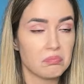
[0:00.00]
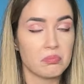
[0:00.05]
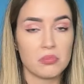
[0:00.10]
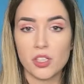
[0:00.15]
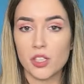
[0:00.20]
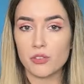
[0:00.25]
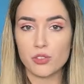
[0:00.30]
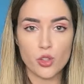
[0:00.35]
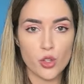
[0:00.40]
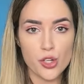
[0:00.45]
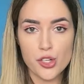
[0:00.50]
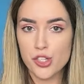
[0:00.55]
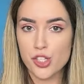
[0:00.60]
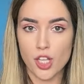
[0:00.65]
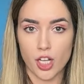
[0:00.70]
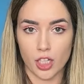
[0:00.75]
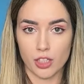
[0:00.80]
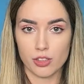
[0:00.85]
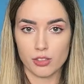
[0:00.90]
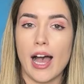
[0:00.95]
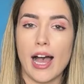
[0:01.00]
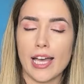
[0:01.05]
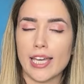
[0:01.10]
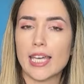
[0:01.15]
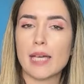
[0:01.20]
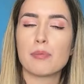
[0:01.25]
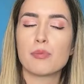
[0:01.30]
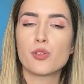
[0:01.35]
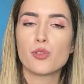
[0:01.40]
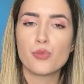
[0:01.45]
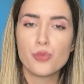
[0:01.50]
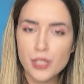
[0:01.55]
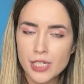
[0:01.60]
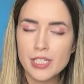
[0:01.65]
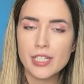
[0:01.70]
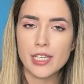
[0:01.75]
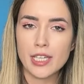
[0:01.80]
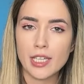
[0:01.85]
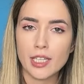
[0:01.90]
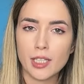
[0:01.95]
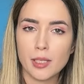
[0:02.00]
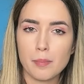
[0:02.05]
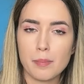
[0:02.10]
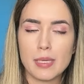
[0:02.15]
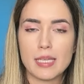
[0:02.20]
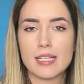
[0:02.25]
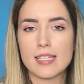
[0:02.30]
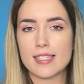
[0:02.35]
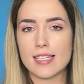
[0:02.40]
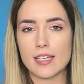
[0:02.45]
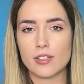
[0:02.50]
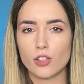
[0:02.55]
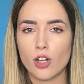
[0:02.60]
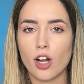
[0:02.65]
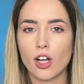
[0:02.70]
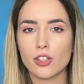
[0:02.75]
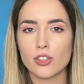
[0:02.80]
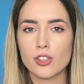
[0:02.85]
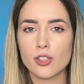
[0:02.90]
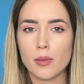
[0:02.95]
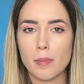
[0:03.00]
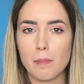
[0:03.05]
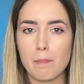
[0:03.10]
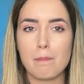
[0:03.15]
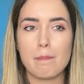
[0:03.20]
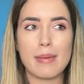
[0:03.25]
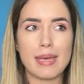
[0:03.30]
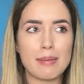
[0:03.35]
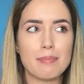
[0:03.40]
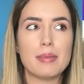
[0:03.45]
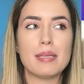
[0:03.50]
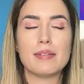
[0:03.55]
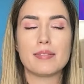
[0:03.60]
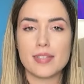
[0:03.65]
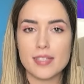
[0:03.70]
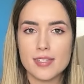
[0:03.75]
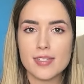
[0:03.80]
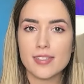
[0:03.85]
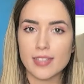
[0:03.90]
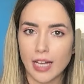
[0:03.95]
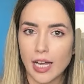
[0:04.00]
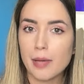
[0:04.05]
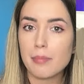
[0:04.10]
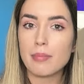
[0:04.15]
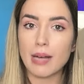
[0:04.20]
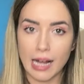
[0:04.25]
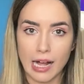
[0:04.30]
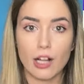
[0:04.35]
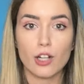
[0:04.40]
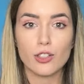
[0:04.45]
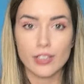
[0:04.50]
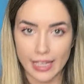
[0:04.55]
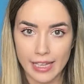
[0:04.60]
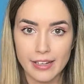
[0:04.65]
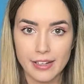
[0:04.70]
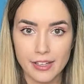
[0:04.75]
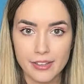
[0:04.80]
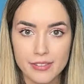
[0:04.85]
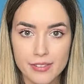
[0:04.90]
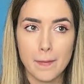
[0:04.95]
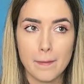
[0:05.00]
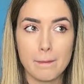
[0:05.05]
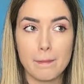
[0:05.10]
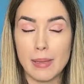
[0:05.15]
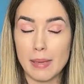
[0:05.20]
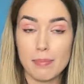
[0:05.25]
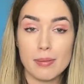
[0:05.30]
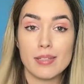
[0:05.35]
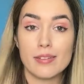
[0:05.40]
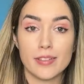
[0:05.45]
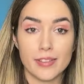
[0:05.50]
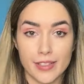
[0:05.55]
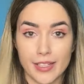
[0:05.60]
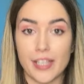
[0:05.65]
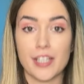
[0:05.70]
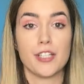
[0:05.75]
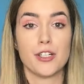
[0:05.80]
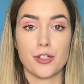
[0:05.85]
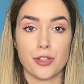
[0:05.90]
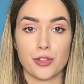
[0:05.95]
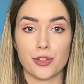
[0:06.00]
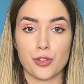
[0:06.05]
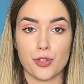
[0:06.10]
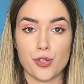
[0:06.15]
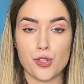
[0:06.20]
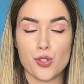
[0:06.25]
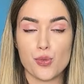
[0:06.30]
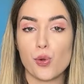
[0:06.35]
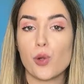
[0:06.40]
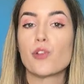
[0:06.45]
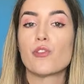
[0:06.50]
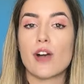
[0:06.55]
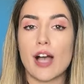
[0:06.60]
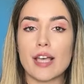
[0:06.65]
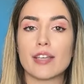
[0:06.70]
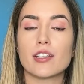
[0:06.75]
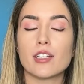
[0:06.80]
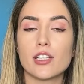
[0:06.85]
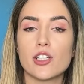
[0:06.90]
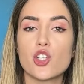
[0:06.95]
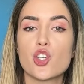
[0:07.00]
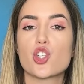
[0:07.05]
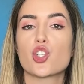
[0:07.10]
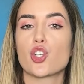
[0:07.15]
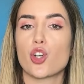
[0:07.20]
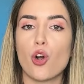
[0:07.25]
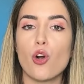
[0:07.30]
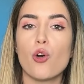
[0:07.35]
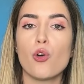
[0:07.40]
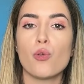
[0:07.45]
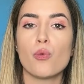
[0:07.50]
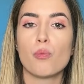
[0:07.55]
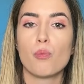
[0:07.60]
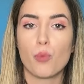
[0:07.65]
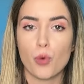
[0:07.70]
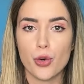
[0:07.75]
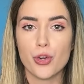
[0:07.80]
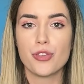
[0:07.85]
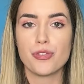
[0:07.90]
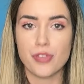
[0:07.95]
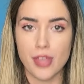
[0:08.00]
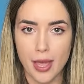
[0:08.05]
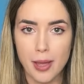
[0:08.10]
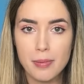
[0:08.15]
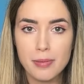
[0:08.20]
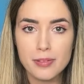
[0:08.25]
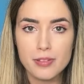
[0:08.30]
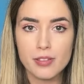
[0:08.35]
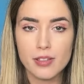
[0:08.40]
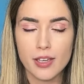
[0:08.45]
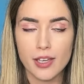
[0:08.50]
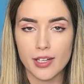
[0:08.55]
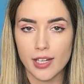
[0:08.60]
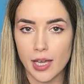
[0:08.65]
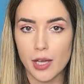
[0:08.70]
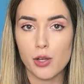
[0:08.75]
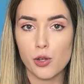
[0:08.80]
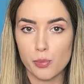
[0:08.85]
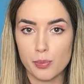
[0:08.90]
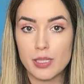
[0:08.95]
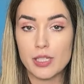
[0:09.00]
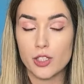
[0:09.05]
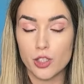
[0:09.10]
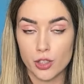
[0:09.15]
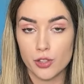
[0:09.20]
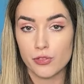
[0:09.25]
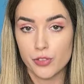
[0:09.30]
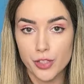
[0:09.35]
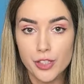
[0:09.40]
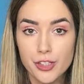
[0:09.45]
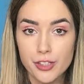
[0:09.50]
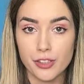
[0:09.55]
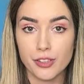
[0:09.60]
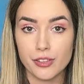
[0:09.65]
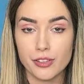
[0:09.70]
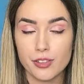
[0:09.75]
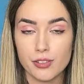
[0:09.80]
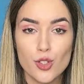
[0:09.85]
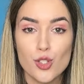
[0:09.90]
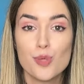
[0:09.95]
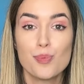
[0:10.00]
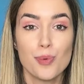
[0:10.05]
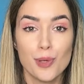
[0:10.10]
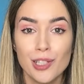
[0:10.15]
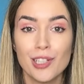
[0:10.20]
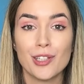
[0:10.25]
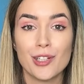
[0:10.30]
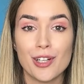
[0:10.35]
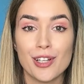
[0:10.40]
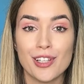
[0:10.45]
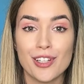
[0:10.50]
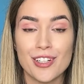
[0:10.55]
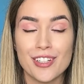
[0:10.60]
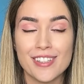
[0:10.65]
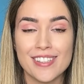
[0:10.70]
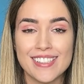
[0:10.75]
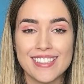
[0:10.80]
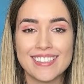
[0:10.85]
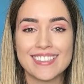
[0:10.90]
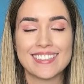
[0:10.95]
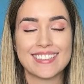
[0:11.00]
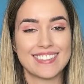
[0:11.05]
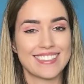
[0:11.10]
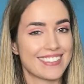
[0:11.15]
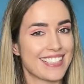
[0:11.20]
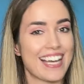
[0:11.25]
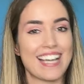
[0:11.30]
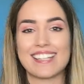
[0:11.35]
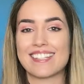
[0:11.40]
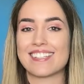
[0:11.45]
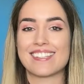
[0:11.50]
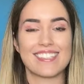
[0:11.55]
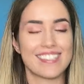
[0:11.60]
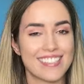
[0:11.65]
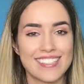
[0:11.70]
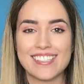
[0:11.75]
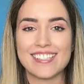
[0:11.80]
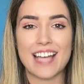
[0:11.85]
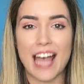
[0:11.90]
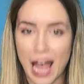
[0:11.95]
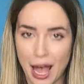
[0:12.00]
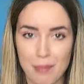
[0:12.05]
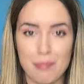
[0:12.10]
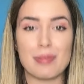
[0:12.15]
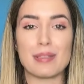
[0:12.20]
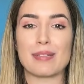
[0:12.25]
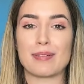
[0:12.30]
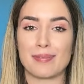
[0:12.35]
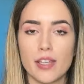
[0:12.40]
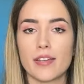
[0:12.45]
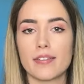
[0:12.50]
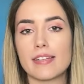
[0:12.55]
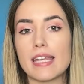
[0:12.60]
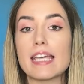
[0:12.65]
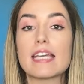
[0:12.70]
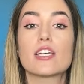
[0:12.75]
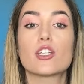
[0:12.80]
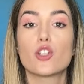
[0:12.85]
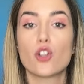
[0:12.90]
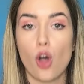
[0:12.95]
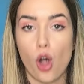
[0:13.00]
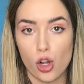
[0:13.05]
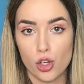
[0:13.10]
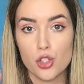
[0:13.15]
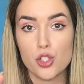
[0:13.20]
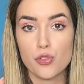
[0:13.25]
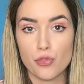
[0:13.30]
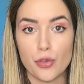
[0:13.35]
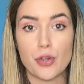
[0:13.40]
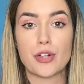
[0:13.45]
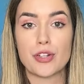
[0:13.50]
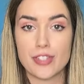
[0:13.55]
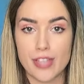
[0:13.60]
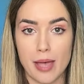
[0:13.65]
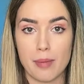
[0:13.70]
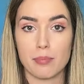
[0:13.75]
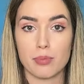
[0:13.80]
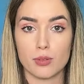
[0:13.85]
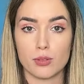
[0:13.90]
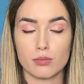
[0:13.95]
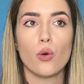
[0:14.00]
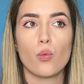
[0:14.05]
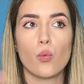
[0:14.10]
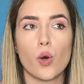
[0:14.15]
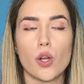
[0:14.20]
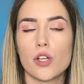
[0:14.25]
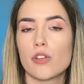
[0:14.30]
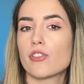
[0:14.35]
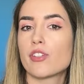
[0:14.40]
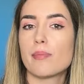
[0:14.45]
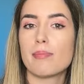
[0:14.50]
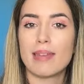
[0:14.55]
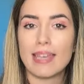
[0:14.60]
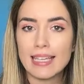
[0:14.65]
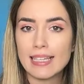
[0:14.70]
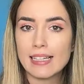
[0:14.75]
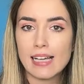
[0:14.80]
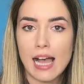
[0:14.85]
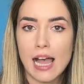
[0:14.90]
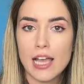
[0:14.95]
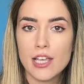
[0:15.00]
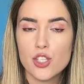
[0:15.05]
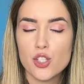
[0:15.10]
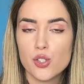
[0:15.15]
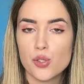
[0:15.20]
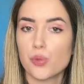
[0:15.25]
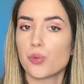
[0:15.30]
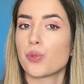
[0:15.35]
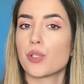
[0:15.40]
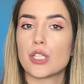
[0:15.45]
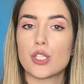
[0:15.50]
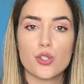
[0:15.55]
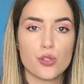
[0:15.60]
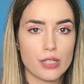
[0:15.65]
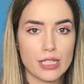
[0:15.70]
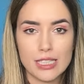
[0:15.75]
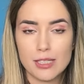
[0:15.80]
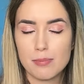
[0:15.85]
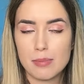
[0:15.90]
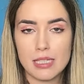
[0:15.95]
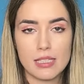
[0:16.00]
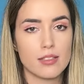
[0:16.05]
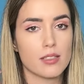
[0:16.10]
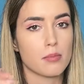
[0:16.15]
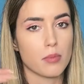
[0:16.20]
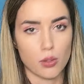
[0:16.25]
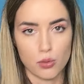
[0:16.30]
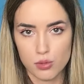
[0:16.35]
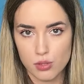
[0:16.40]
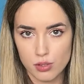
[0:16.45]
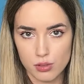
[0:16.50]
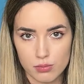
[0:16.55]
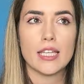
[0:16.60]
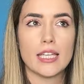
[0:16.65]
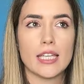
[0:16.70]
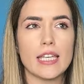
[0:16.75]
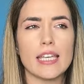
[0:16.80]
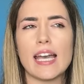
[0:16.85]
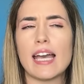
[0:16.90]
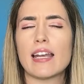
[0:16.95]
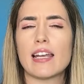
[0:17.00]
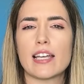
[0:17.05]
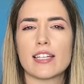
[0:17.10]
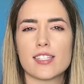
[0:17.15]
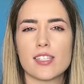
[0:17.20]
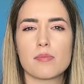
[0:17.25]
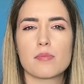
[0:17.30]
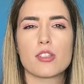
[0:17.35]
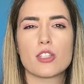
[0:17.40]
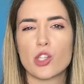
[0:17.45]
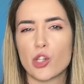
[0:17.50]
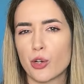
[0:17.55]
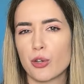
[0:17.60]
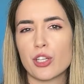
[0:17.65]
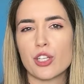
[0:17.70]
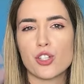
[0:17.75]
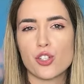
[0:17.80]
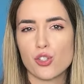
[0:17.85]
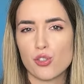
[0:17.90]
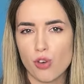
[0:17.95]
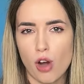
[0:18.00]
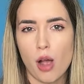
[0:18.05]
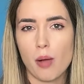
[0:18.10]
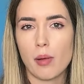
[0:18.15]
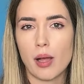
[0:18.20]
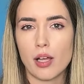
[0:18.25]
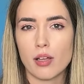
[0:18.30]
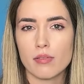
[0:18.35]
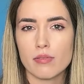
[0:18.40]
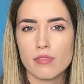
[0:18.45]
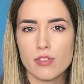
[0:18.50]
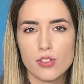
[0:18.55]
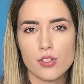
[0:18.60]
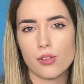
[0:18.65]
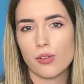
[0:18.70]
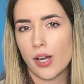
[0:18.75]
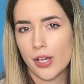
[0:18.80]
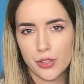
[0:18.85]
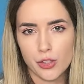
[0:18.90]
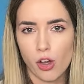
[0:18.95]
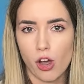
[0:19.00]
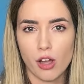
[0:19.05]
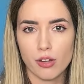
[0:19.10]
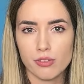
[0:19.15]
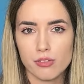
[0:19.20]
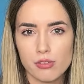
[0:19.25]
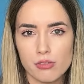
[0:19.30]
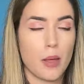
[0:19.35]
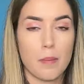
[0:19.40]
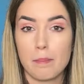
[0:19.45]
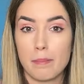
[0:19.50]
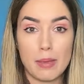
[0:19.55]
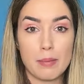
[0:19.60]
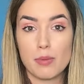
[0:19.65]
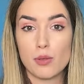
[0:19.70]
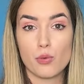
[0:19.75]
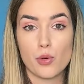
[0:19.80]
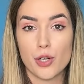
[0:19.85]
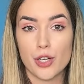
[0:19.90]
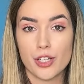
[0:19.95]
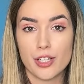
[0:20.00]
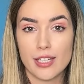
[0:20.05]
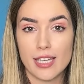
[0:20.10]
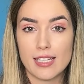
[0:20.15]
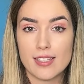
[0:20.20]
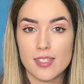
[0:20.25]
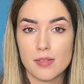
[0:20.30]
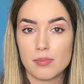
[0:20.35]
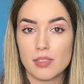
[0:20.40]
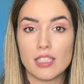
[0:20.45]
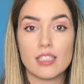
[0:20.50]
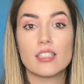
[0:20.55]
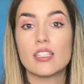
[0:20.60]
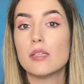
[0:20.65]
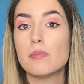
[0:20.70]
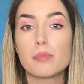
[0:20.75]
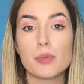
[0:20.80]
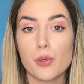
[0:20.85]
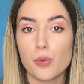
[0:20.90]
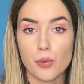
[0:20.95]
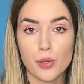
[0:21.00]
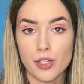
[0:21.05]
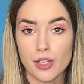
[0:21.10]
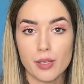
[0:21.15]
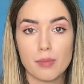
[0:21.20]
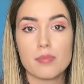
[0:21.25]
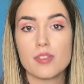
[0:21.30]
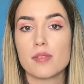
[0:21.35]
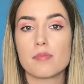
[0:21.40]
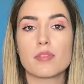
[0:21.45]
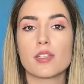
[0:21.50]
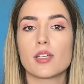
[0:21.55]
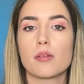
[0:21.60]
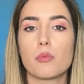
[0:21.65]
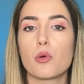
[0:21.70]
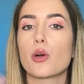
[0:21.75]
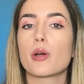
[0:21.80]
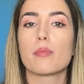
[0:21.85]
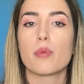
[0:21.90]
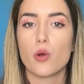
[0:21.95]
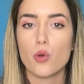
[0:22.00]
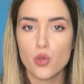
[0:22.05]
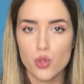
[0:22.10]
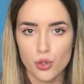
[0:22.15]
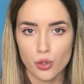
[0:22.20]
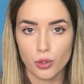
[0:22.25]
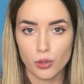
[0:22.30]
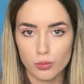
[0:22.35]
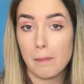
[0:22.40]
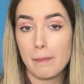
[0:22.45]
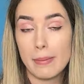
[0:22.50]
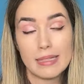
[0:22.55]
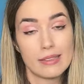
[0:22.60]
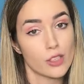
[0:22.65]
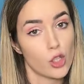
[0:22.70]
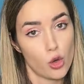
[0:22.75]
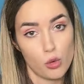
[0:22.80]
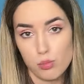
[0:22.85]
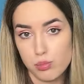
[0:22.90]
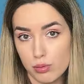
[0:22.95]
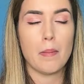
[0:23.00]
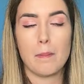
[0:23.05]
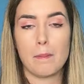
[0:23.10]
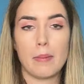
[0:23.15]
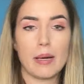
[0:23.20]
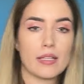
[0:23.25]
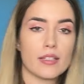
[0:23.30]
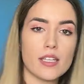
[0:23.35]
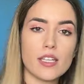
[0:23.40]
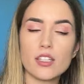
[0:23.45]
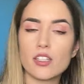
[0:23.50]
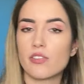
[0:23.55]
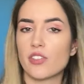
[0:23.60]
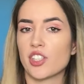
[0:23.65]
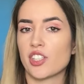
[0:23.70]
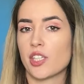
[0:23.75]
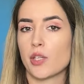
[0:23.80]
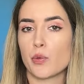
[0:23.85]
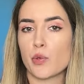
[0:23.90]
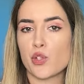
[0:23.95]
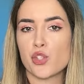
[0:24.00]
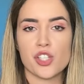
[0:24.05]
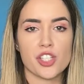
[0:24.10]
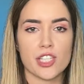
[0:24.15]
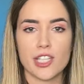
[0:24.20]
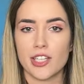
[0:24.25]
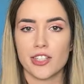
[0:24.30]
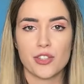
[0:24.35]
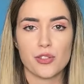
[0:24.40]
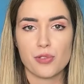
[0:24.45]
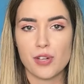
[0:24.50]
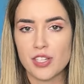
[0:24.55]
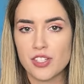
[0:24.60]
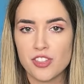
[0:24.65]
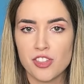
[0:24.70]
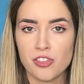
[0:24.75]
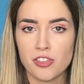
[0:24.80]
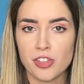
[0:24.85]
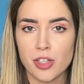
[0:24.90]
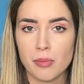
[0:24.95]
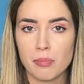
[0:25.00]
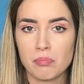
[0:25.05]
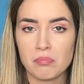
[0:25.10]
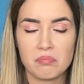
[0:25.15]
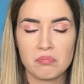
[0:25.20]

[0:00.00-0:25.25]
Of course not. I kept reading because I thought maybe this time I'll get it. Maybe the characters will finally show more depth and I'll be converted. Spoiler alert! That didn't happen. Take Knox, for example, one of the main guys who intrigued me the most. He had like some serious trauma, so I thought maybe we're gonna get something deeper with him, something more emotional. But nope. By the end of it, he was just like the rest of them.